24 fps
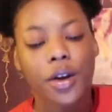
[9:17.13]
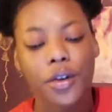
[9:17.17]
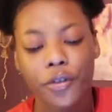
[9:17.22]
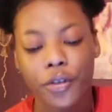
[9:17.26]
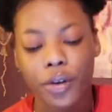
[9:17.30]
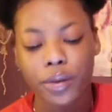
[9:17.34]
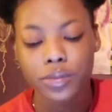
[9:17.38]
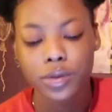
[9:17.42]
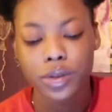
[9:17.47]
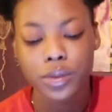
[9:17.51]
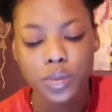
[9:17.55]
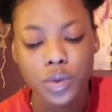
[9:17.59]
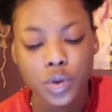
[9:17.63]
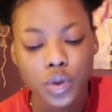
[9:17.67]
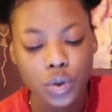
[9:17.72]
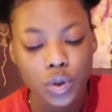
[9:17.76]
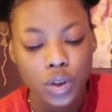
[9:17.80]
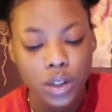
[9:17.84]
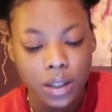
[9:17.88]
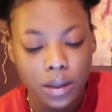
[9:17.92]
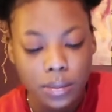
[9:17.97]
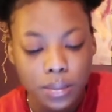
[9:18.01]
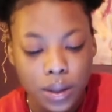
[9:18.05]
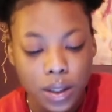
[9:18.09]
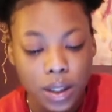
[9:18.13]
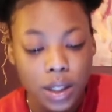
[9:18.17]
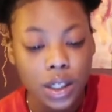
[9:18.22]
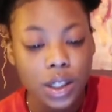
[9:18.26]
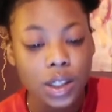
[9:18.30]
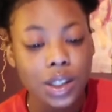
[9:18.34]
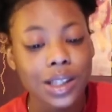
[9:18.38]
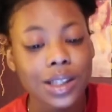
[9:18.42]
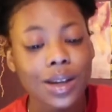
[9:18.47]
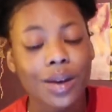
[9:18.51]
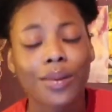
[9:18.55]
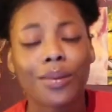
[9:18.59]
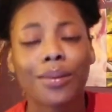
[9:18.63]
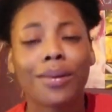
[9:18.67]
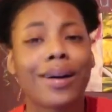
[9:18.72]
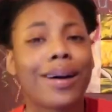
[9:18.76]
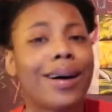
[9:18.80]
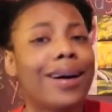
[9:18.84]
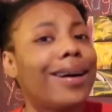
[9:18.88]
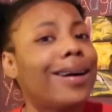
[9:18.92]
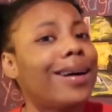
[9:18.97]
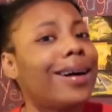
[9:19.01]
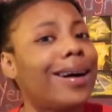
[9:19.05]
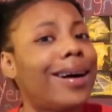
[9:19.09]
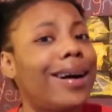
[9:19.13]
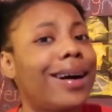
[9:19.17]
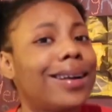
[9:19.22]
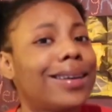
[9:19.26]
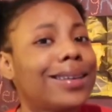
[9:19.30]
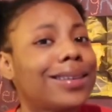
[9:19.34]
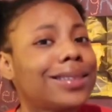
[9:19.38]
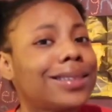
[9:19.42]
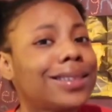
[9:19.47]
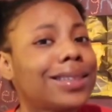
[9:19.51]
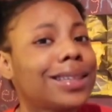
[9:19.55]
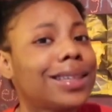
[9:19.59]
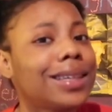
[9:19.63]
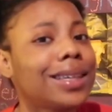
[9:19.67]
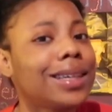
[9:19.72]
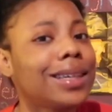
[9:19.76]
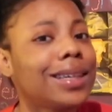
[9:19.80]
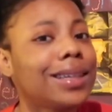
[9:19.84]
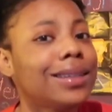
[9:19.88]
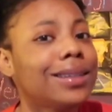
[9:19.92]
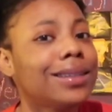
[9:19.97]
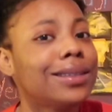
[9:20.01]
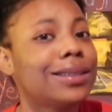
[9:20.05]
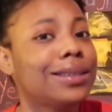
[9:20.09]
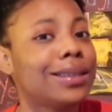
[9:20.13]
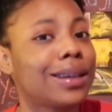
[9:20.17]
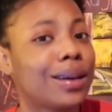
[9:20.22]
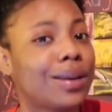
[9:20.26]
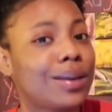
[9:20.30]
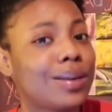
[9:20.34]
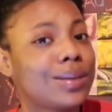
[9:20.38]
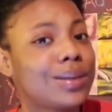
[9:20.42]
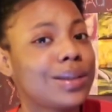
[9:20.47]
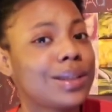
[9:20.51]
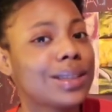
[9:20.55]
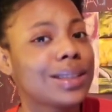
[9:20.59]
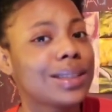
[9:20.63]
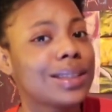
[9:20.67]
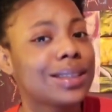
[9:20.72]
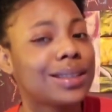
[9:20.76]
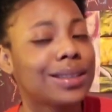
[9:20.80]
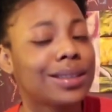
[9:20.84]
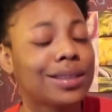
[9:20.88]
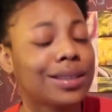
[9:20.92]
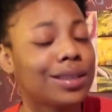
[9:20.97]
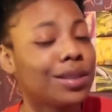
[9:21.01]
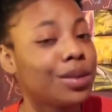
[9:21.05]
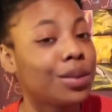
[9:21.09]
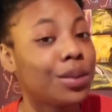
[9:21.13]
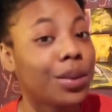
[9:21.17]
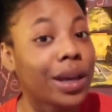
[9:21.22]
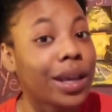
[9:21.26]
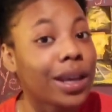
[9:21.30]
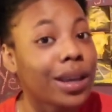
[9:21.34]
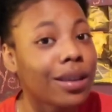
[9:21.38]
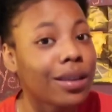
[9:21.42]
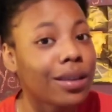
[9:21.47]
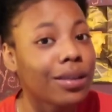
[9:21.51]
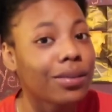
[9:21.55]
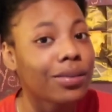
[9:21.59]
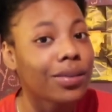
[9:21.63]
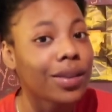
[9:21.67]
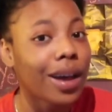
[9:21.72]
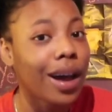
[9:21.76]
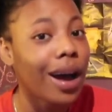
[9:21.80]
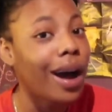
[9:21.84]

from some stores up here, so honestly Dote is the new wave.